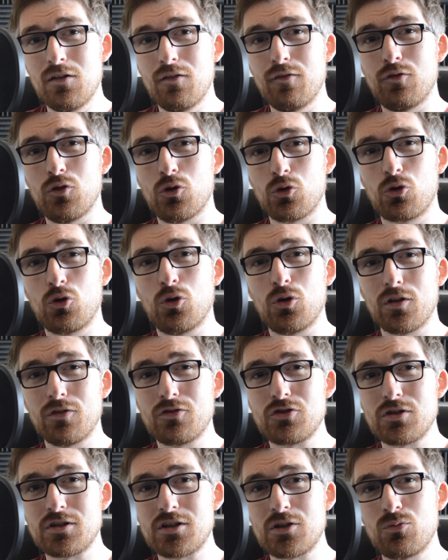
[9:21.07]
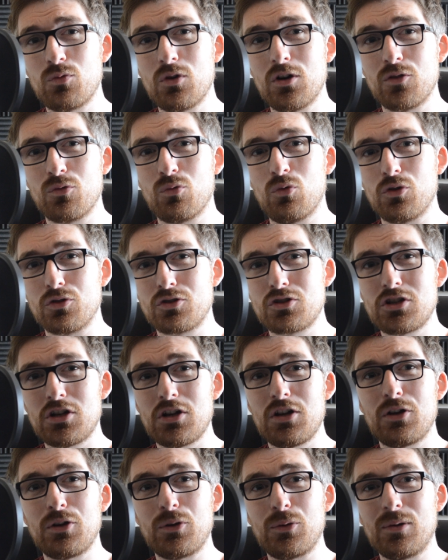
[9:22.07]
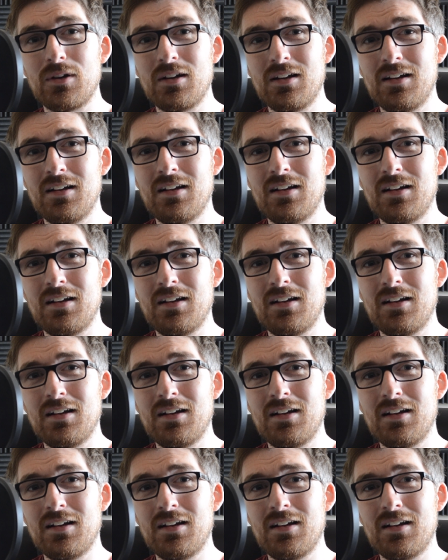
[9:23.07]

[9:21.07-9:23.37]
for Call of Duty World War II